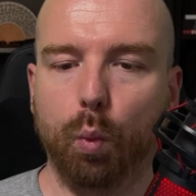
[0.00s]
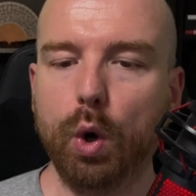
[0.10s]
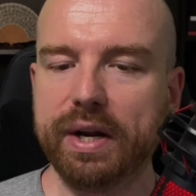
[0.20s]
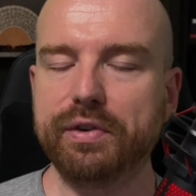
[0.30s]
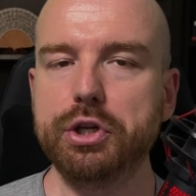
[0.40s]

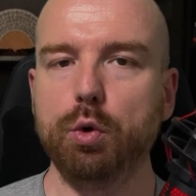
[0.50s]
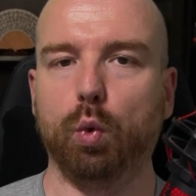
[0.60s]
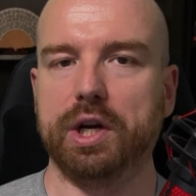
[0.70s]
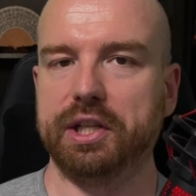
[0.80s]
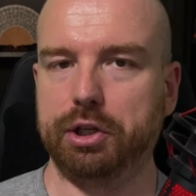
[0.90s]
Whatever you
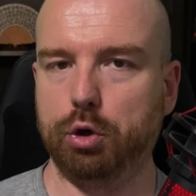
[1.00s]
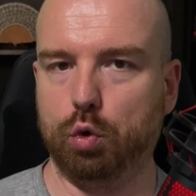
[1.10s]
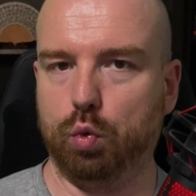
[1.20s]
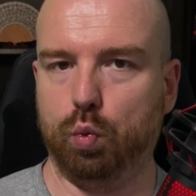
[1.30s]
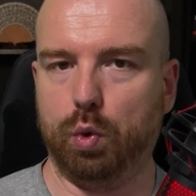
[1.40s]
want to do,
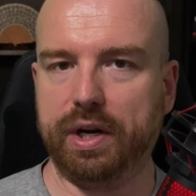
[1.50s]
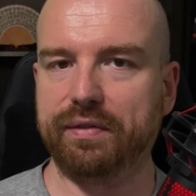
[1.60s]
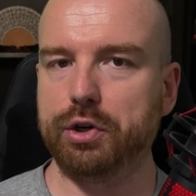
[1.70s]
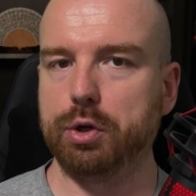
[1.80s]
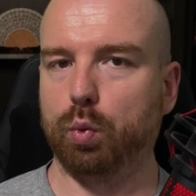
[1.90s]

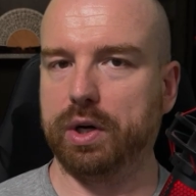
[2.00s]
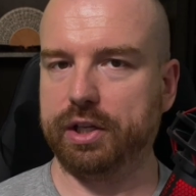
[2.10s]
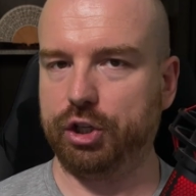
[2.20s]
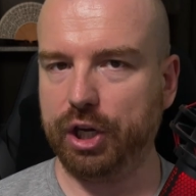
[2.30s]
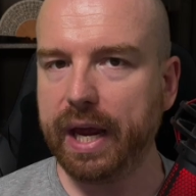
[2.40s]
whatever you want
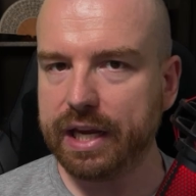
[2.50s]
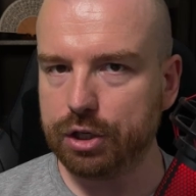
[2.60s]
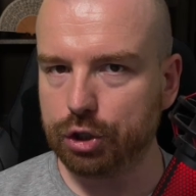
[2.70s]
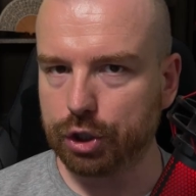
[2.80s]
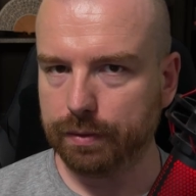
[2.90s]
to
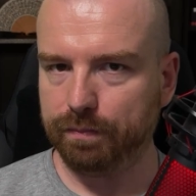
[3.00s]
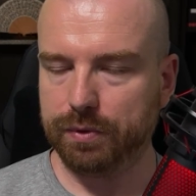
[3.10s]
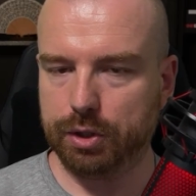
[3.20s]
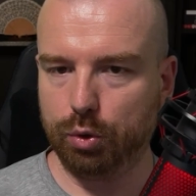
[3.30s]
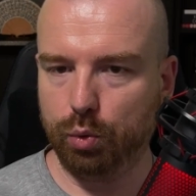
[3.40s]
change,
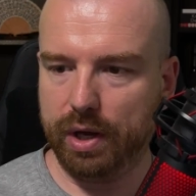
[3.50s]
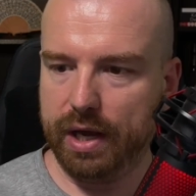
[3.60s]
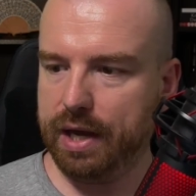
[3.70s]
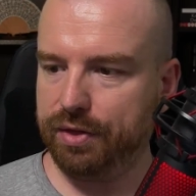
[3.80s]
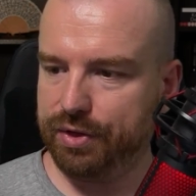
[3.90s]
you
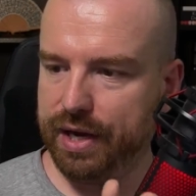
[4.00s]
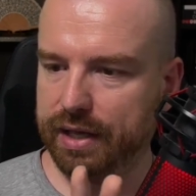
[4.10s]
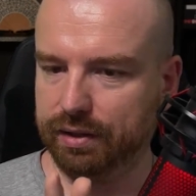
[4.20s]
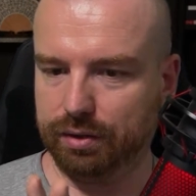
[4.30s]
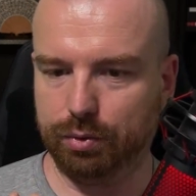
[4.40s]
add
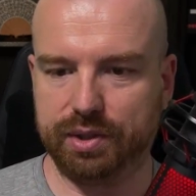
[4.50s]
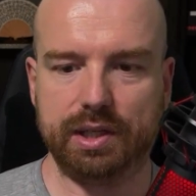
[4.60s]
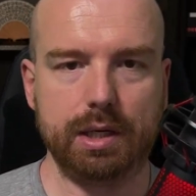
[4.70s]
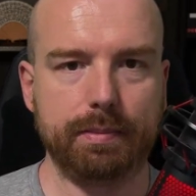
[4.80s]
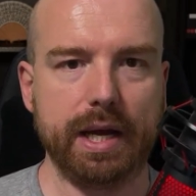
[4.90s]
that to
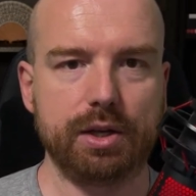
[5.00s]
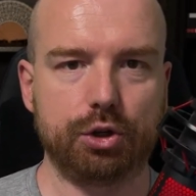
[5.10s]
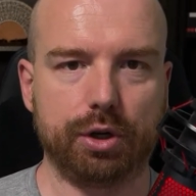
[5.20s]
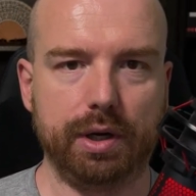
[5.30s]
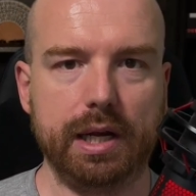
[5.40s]
scene
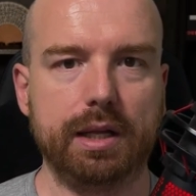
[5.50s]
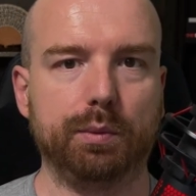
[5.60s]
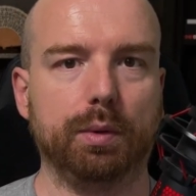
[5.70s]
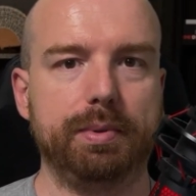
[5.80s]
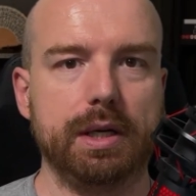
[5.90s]
manager and
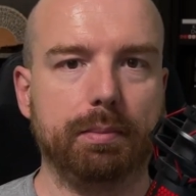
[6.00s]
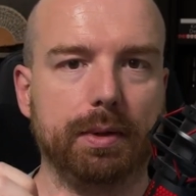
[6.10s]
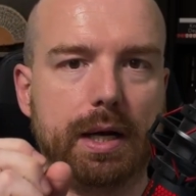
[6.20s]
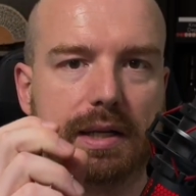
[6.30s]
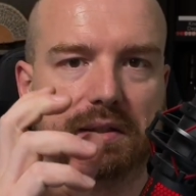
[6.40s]
it will be
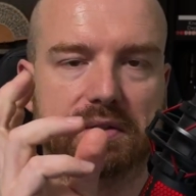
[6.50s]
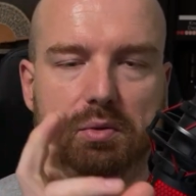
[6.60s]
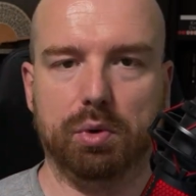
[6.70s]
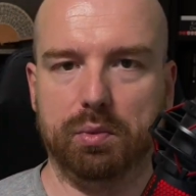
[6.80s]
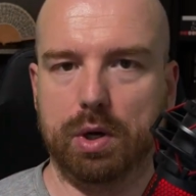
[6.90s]
applied
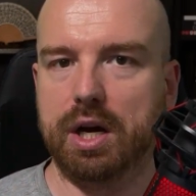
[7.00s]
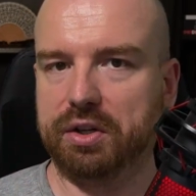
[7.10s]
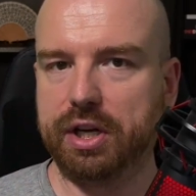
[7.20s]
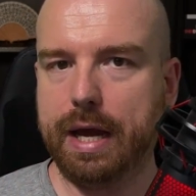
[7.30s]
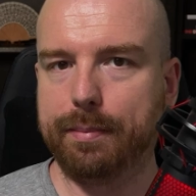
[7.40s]
to a
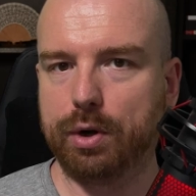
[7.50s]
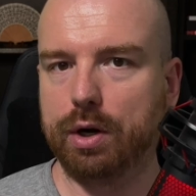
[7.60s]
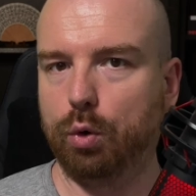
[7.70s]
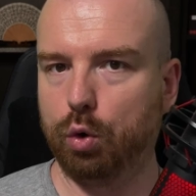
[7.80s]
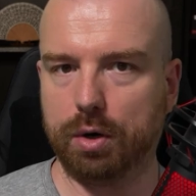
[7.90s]

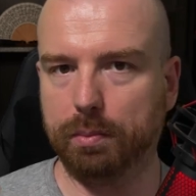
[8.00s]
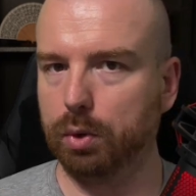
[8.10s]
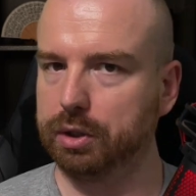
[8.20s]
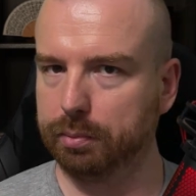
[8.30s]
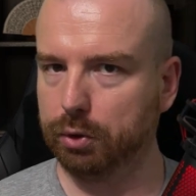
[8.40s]
camera or
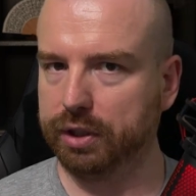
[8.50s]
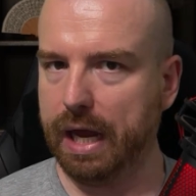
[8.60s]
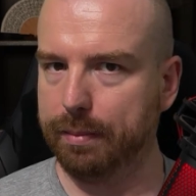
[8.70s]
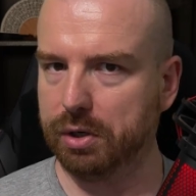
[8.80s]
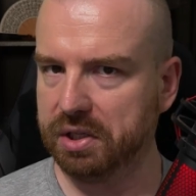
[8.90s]
multiple
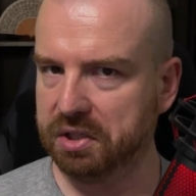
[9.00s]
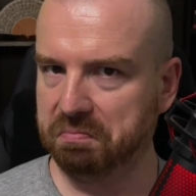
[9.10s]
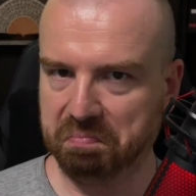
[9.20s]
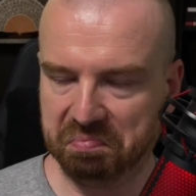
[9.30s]
cameras.